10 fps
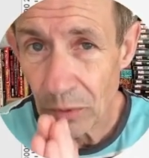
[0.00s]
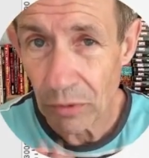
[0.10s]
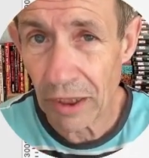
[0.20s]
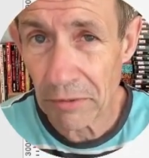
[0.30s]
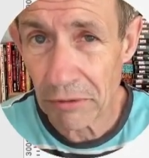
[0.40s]

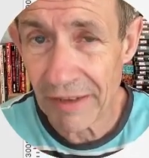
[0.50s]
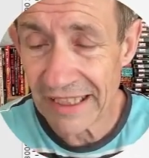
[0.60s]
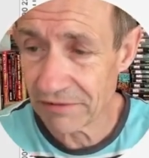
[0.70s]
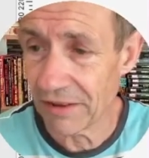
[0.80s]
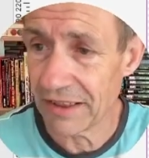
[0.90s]
Well, I'm going to
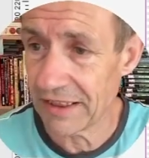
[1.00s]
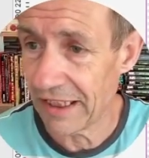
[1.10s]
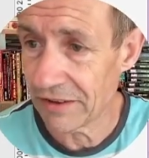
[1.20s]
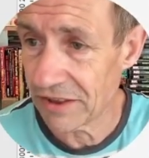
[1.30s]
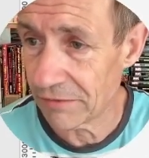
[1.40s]
rasterize it
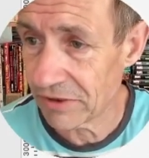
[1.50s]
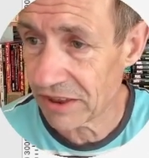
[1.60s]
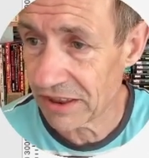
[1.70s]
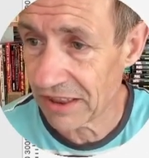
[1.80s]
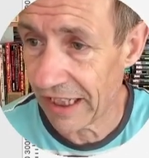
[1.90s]
now, so I'm just
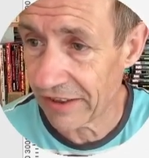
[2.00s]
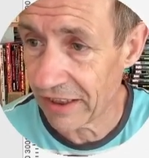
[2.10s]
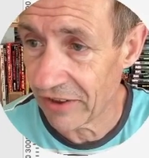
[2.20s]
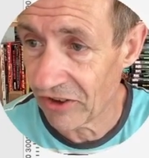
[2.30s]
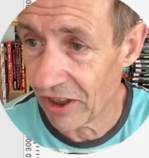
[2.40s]
going to select
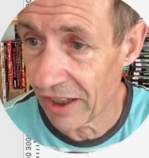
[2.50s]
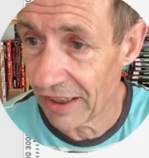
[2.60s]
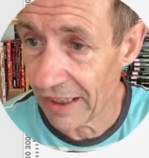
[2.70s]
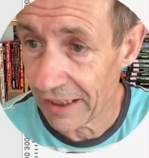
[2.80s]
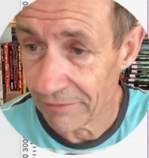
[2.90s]
the entire
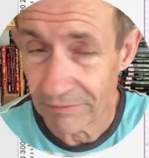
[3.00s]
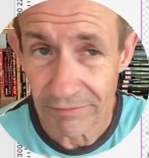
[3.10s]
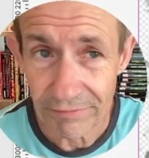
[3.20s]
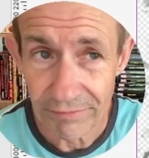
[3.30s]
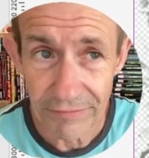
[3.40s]
layer,
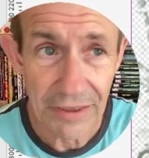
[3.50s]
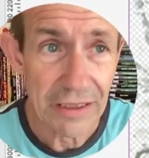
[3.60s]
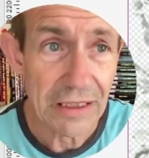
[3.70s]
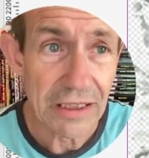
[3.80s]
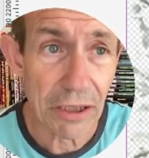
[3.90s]

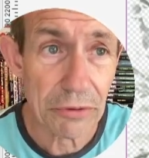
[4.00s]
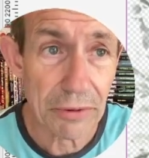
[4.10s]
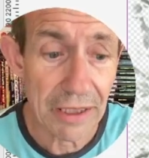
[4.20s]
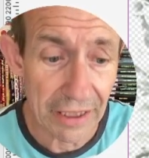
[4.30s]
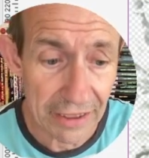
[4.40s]
go to
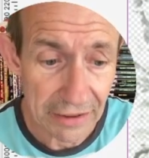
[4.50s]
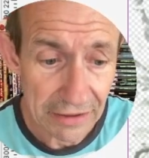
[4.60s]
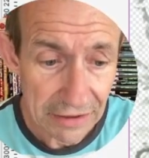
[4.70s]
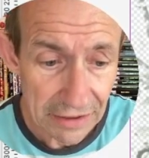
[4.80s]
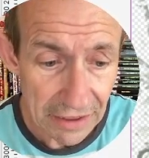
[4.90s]

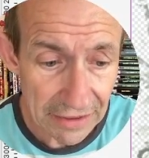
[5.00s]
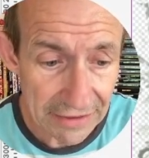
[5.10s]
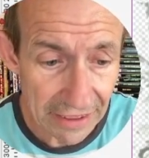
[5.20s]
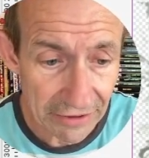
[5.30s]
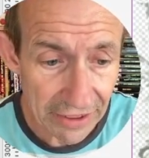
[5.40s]
layer, and
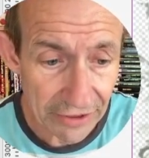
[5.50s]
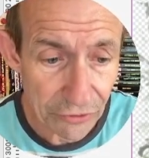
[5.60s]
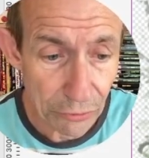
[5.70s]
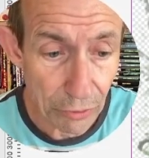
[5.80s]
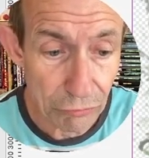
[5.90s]
down here
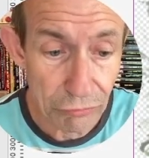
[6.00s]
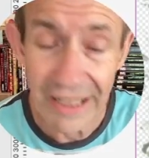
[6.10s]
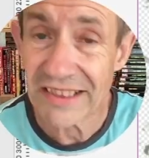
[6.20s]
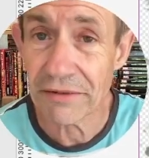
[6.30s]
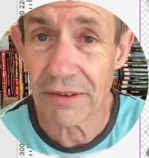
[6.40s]
to
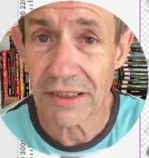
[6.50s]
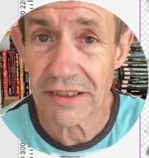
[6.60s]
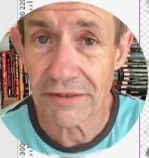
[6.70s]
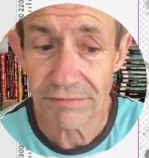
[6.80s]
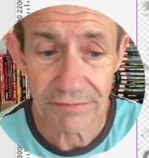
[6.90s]

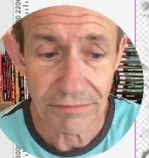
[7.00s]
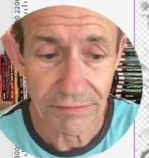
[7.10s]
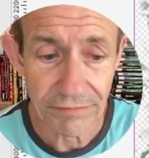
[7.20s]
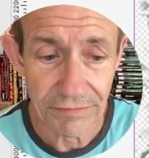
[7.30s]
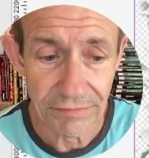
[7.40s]
rasterize.
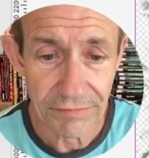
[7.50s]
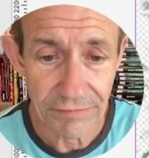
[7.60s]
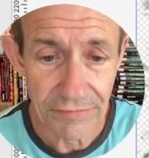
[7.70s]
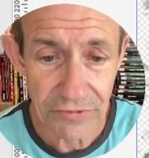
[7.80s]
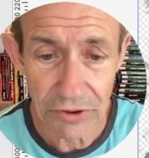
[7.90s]

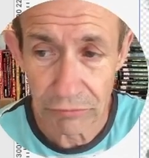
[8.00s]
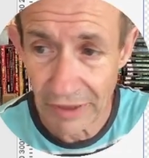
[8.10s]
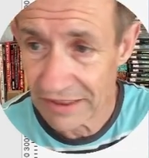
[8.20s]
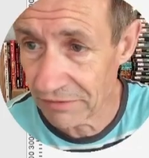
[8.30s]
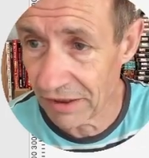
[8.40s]
So
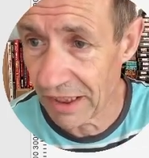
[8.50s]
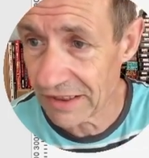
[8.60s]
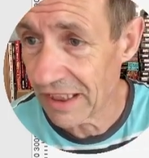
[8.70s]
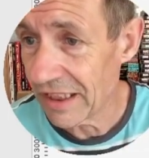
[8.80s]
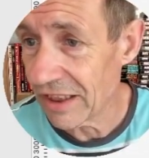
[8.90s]

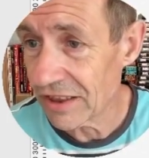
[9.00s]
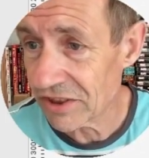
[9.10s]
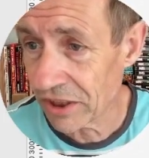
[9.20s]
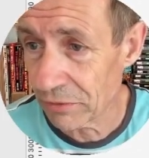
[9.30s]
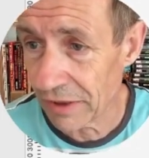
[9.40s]
rasterize,
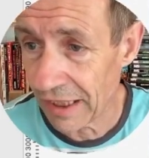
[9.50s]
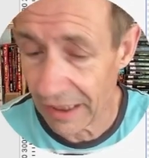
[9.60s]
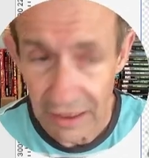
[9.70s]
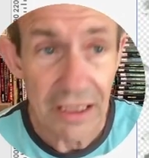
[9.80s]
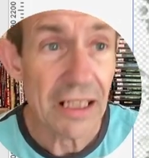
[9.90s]
single
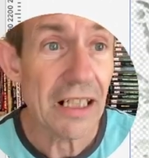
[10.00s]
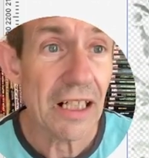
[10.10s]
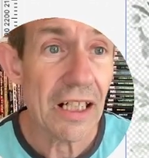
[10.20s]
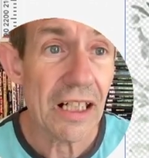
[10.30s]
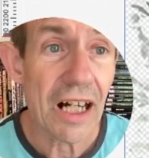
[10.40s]
layer,
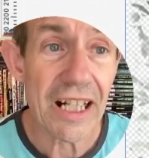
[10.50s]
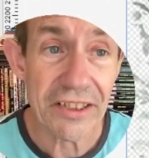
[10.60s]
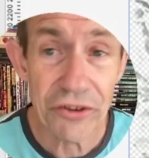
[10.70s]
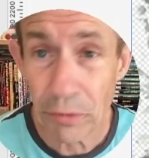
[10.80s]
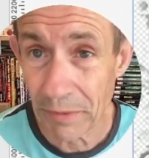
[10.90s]
I
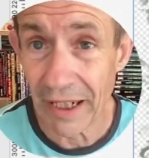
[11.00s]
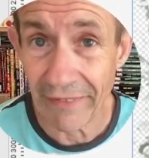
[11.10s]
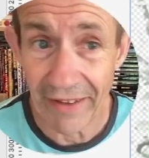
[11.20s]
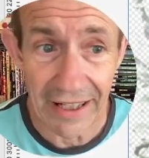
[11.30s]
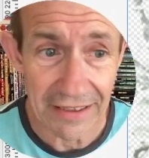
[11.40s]
can
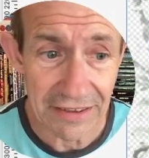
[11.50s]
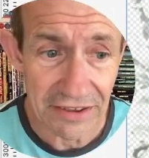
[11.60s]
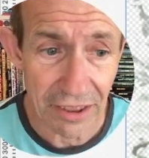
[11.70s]
duplicate that.